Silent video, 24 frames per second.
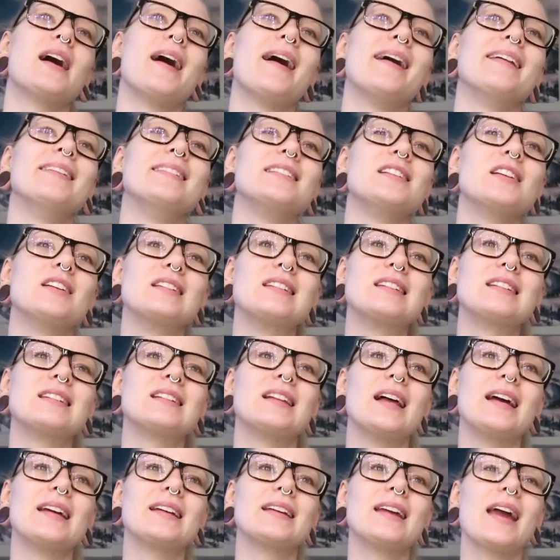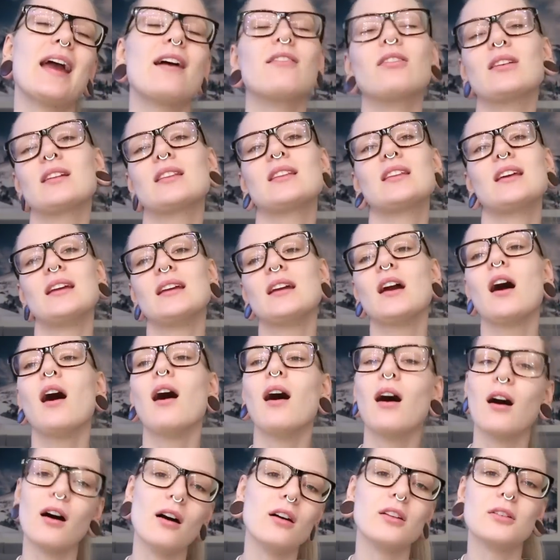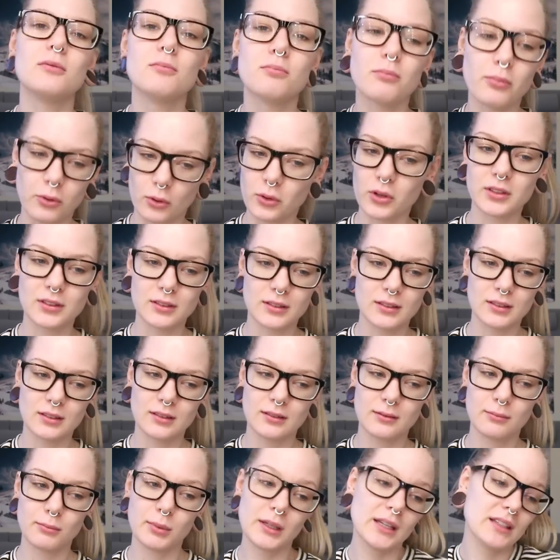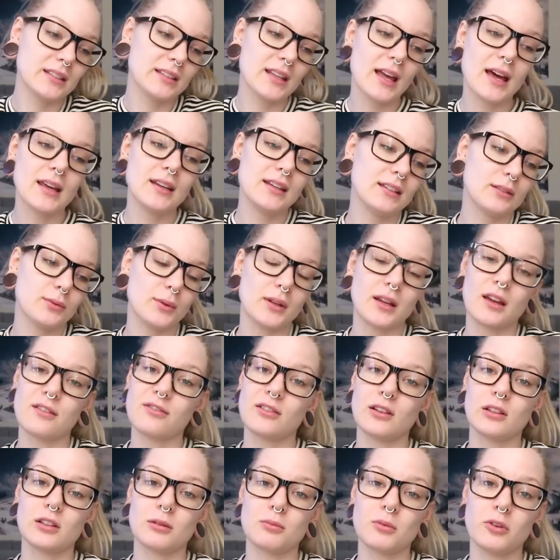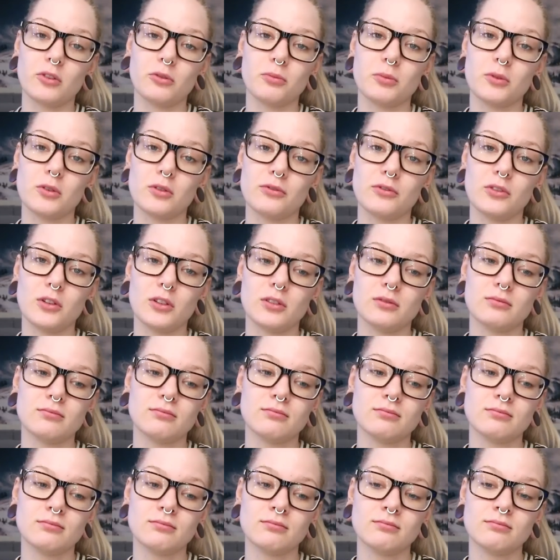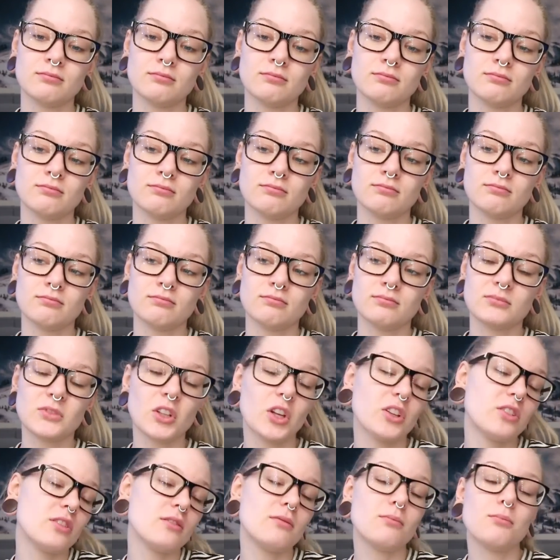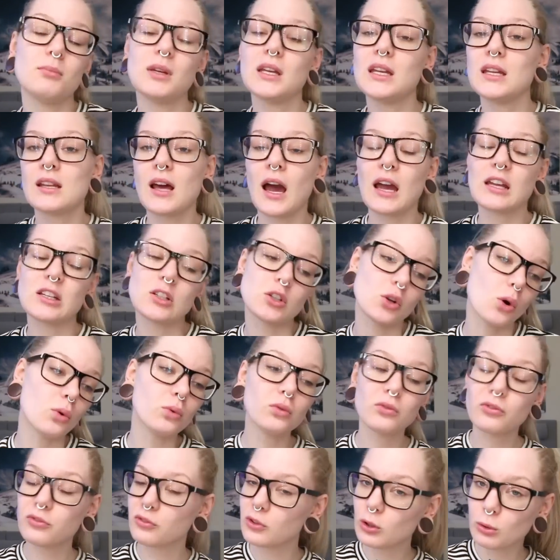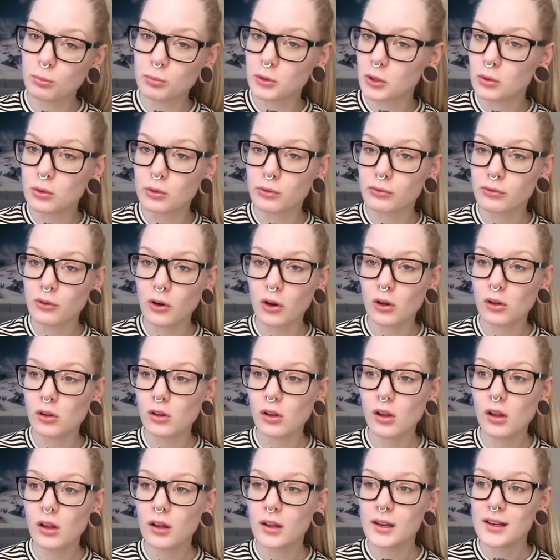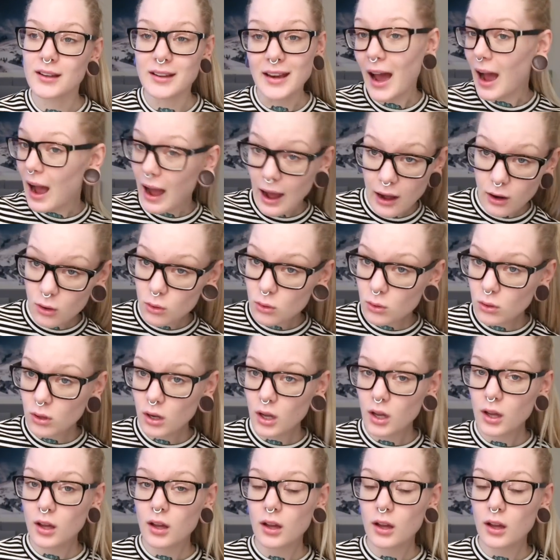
and just like everything on point. Because that is when I feel the most beautiful. Doesn't mean I don't feel beautiful now,